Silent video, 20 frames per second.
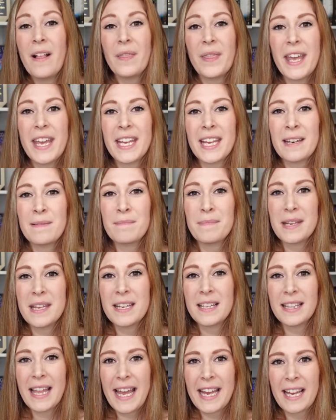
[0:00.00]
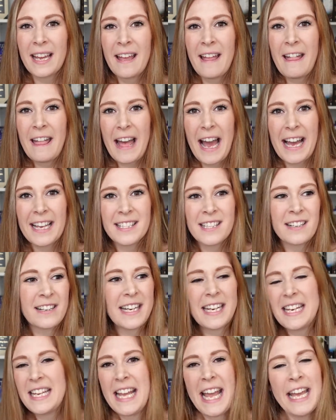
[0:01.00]
they can be like as they're
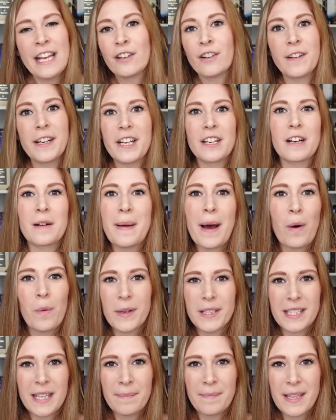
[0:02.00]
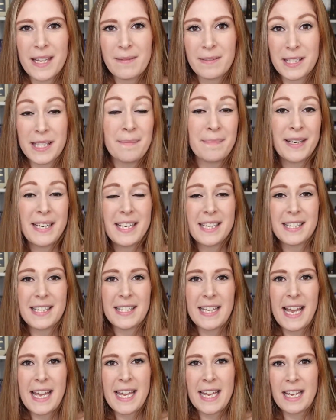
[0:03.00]
getting angrier about what something somebody is
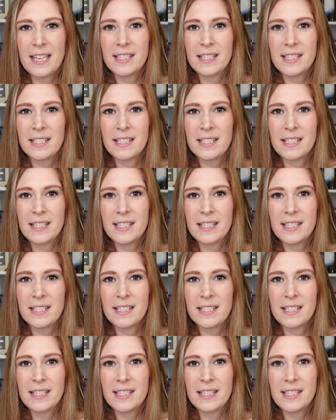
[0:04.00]
saying,